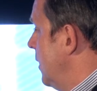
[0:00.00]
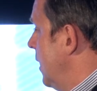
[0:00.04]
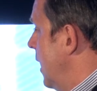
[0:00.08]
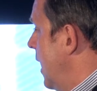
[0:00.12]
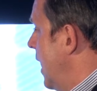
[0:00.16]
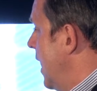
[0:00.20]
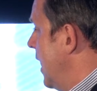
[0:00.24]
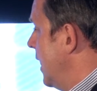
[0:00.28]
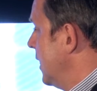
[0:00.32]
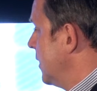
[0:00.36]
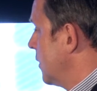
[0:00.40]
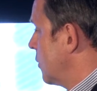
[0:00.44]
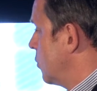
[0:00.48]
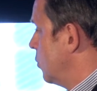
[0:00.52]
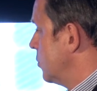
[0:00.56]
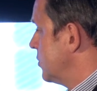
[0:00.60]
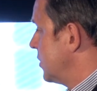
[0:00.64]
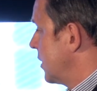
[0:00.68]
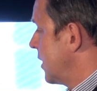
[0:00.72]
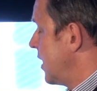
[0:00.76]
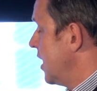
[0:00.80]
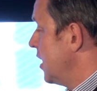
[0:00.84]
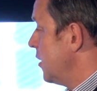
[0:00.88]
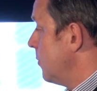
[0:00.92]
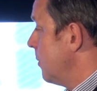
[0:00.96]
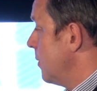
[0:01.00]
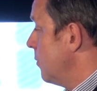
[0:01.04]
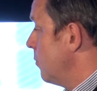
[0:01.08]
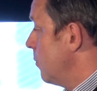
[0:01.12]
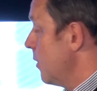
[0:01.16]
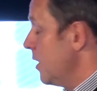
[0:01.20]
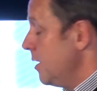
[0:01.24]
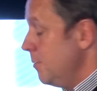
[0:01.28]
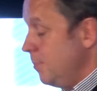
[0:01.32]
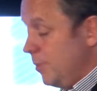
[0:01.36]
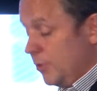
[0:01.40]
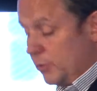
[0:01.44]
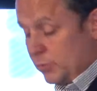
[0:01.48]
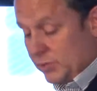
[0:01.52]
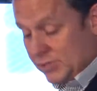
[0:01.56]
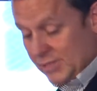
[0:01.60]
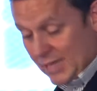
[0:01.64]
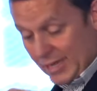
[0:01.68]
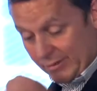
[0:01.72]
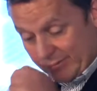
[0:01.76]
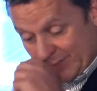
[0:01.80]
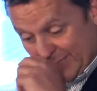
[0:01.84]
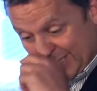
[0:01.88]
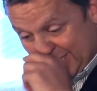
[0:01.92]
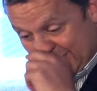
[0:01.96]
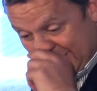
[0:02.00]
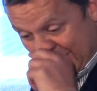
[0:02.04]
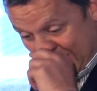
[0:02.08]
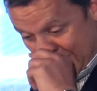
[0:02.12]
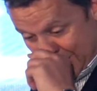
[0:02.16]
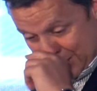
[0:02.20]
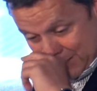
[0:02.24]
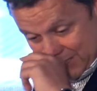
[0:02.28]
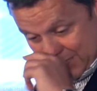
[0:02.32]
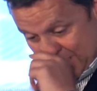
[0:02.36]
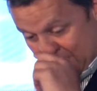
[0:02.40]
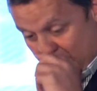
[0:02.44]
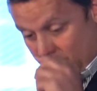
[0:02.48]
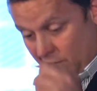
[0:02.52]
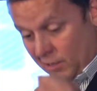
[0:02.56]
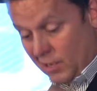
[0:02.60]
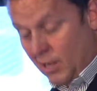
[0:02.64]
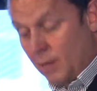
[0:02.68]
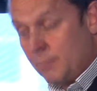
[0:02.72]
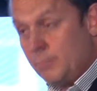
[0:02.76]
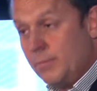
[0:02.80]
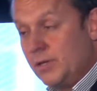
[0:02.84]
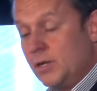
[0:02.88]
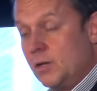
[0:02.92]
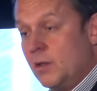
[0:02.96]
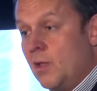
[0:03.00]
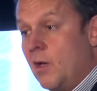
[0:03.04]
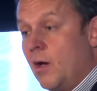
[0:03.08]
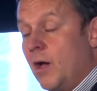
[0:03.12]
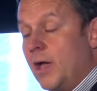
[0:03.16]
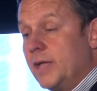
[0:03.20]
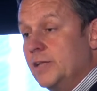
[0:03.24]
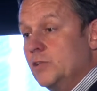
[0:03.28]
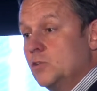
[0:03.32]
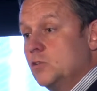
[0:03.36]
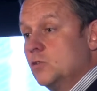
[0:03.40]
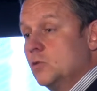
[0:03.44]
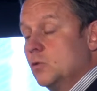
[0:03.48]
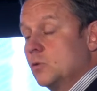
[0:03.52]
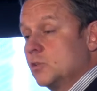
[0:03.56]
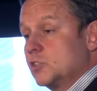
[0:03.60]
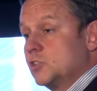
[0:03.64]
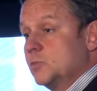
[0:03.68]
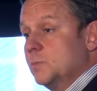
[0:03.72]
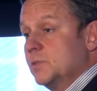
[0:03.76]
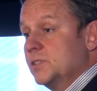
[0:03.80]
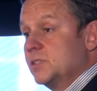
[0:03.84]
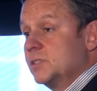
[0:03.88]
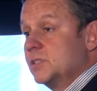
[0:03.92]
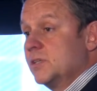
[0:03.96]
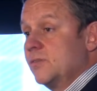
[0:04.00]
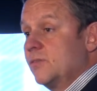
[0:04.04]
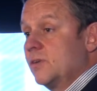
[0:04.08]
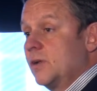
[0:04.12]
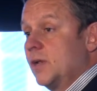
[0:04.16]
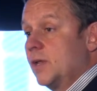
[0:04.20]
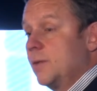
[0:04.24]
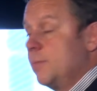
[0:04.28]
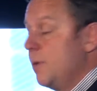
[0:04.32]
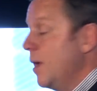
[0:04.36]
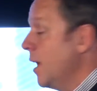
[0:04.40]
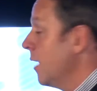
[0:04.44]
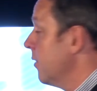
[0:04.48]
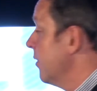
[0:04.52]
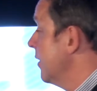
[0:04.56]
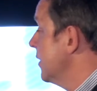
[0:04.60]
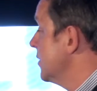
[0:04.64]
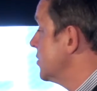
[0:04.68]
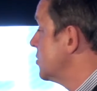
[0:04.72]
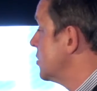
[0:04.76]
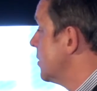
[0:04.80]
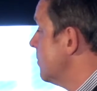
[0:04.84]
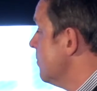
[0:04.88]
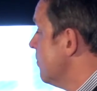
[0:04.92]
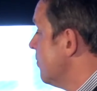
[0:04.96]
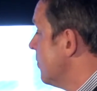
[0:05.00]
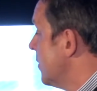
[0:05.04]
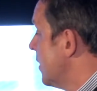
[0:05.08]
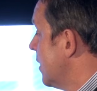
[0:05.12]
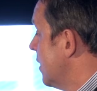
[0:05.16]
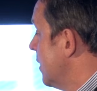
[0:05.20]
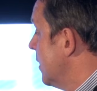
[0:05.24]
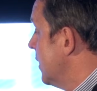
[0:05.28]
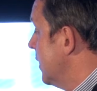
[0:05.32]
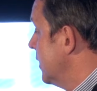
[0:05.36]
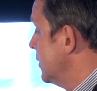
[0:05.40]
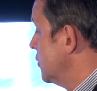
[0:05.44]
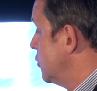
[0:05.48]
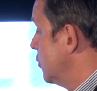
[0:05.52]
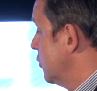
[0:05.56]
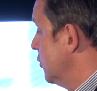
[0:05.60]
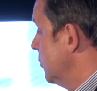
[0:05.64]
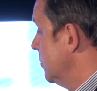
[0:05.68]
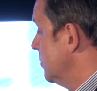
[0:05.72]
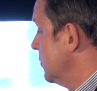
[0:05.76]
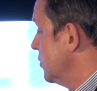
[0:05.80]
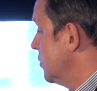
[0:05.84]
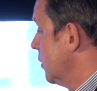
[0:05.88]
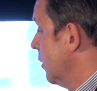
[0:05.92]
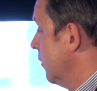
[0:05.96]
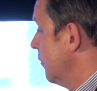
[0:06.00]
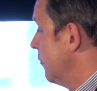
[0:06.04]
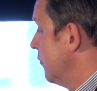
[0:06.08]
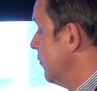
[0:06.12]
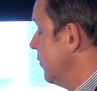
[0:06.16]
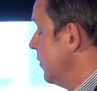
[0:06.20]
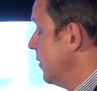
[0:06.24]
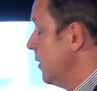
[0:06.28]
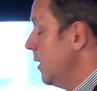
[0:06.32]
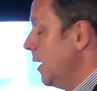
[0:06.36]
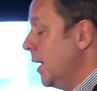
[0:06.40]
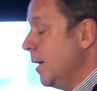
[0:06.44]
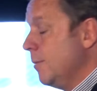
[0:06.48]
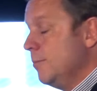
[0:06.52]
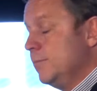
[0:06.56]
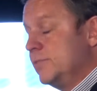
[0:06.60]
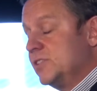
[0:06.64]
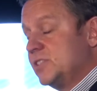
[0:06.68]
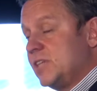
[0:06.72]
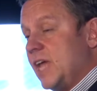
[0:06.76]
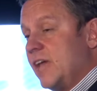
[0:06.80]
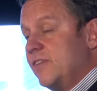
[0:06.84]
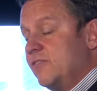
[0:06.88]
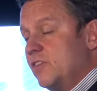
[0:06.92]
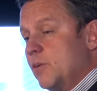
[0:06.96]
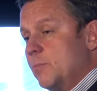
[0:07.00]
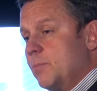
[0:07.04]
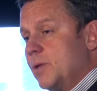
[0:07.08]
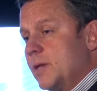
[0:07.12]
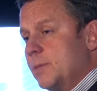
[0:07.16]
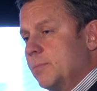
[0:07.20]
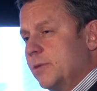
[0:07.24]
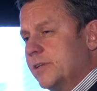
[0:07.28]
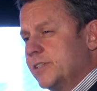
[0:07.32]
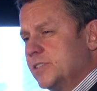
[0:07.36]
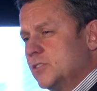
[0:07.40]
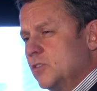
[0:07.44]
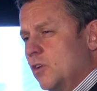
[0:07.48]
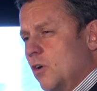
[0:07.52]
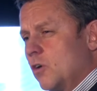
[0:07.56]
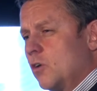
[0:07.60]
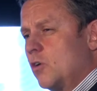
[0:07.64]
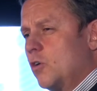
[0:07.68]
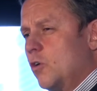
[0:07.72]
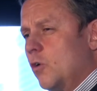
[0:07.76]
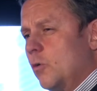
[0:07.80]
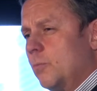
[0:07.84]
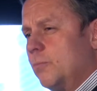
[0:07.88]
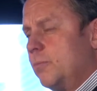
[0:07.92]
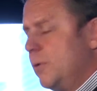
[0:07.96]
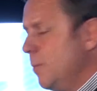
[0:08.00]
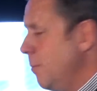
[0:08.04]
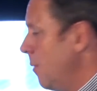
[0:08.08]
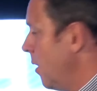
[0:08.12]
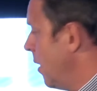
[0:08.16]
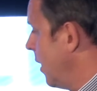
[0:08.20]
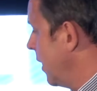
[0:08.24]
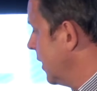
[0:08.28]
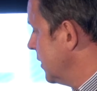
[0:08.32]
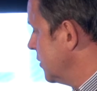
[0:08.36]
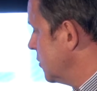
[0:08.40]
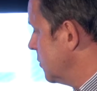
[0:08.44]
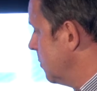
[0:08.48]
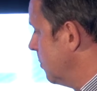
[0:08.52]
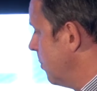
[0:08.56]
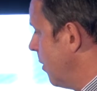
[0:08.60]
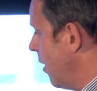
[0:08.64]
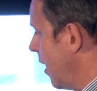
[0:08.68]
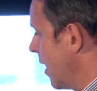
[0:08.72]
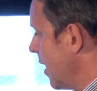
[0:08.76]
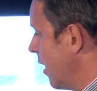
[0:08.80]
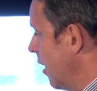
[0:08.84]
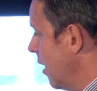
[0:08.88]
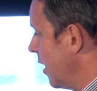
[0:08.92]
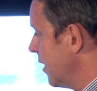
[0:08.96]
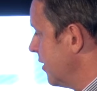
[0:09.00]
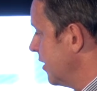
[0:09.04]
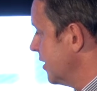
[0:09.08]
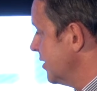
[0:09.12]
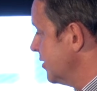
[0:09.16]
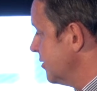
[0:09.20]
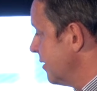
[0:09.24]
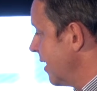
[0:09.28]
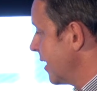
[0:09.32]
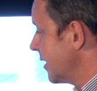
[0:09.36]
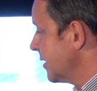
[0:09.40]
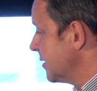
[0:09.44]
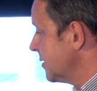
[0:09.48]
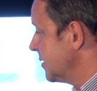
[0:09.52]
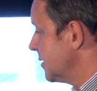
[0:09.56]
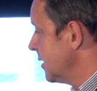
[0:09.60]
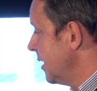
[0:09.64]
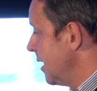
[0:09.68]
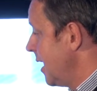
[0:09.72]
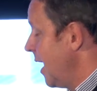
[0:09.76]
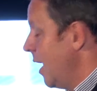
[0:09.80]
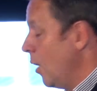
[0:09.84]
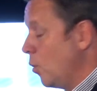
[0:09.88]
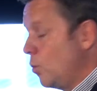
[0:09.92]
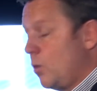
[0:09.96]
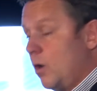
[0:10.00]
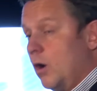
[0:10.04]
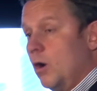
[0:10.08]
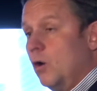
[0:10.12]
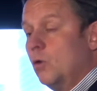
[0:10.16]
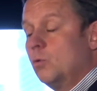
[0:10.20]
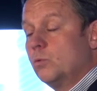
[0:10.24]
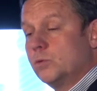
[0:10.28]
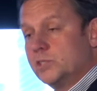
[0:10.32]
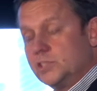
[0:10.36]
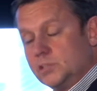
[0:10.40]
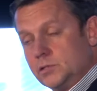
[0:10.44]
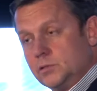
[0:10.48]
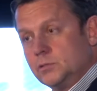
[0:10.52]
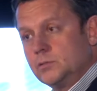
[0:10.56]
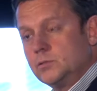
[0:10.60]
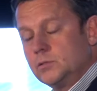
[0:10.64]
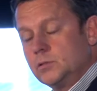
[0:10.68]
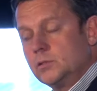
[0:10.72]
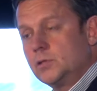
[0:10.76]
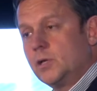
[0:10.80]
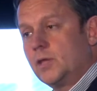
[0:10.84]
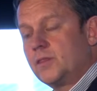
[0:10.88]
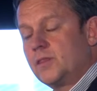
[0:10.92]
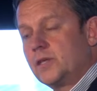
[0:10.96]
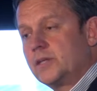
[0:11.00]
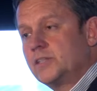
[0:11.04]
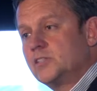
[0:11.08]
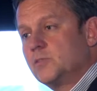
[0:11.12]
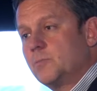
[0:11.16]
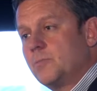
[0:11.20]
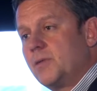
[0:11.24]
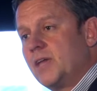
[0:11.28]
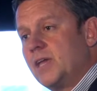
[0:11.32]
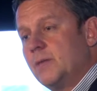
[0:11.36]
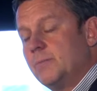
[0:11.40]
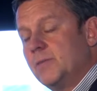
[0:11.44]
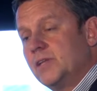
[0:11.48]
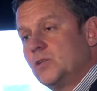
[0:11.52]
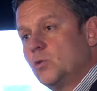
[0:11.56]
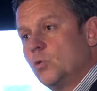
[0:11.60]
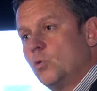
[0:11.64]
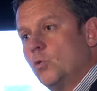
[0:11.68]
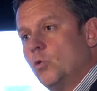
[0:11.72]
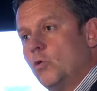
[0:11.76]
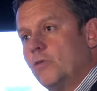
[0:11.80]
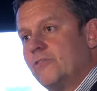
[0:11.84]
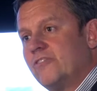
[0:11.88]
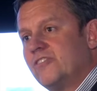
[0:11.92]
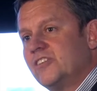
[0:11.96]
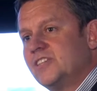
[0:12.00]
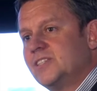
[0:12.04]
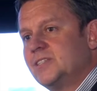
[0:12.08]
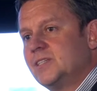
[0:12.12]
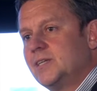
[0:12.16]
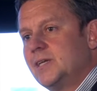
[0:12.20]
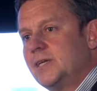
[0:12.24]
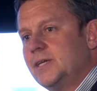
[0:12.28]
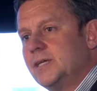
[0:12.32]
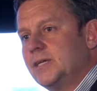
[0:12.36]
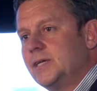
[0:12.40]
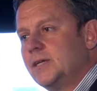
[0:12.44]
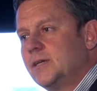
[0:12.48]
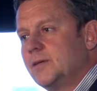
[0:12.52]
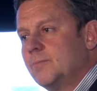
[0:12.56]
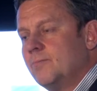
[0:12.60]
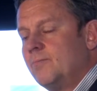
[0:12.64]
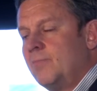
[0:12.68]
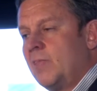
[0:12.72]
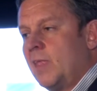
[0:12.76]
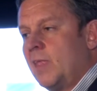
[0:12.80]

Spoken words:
And of course, the Canterbury Rebuild Safety Charter there at number 9 talks specifically about this, in terms of safety of people is not compromised by either drugs, alcohol, which I think is impairment, or fatigue.